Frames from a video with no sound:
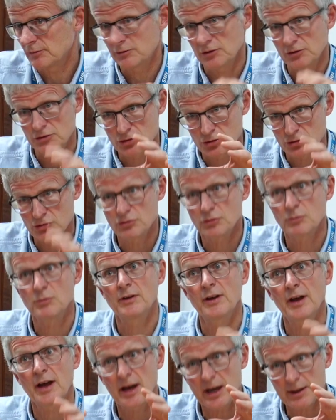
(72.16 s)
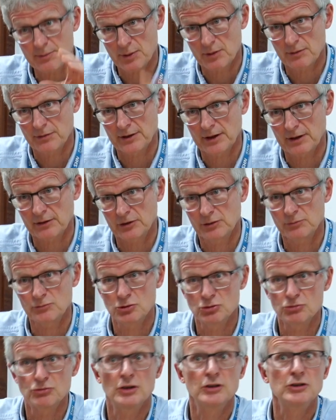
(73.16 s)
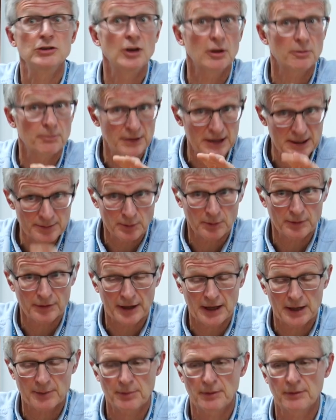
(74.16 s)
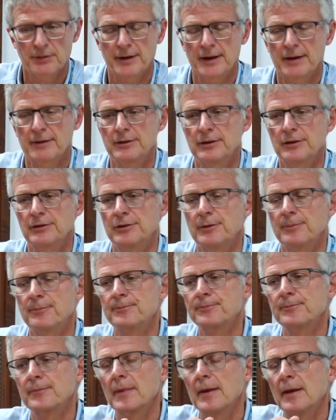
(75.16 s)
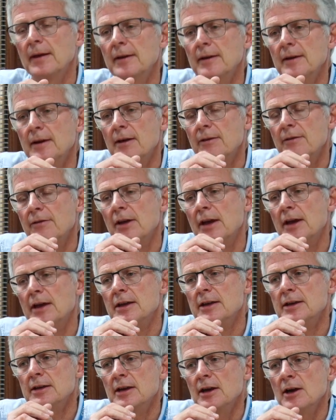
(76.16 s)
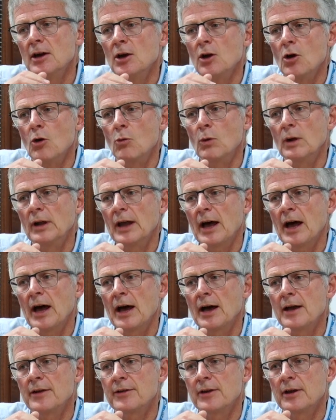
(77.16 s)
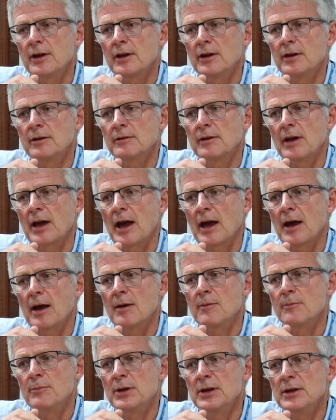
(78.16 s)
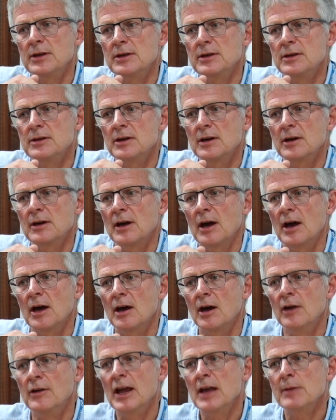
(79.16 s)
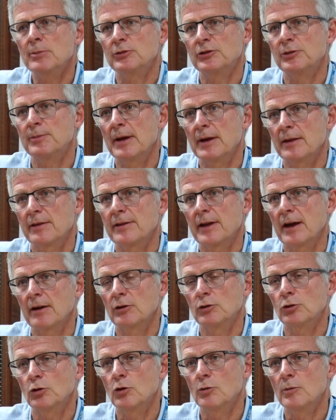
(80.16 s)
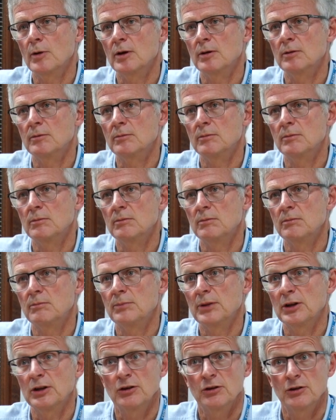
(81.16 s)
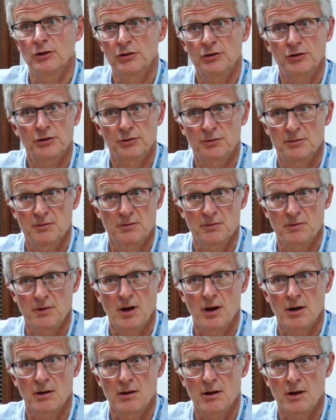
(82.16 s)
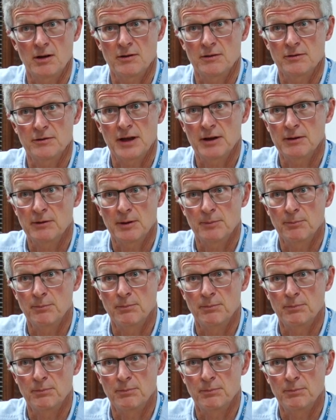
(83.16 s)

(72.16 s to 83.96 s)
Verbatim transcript: So children with hypothyroidism, children and young people with hypothyroidism, they will either be unable to make thyroid hormone because they were